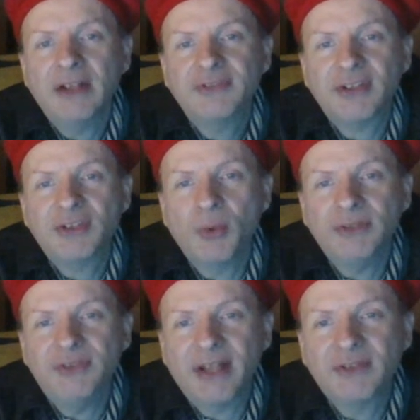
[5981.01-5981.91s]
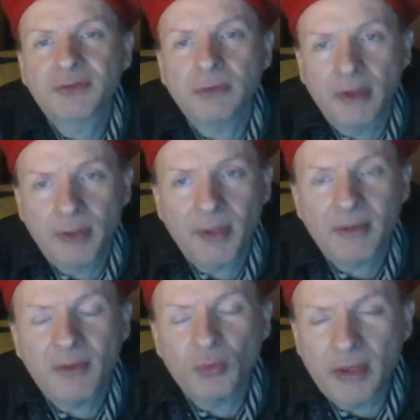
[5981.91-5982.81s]
set to a dense
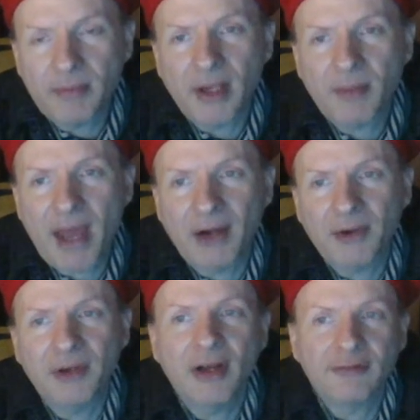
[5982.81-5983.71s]
rhythmic pattern